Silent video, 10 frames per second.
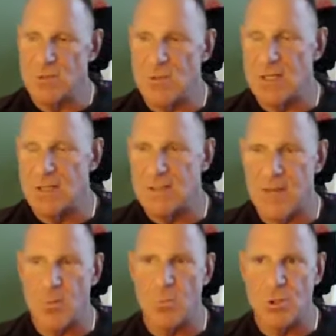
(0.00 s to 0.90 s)
You got to
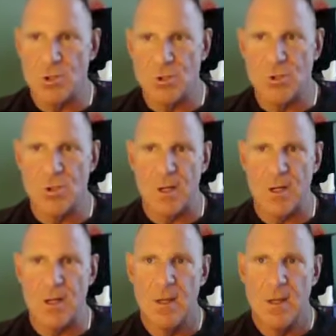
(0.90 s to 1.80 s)
taper what you're doing
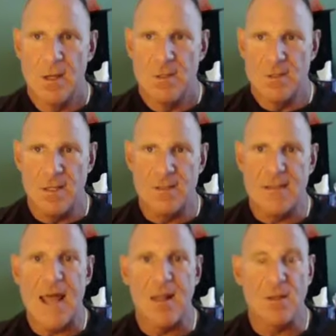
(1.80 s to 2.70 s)
to the
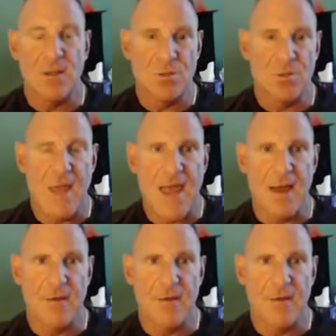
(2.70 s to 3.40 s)
talent that you have.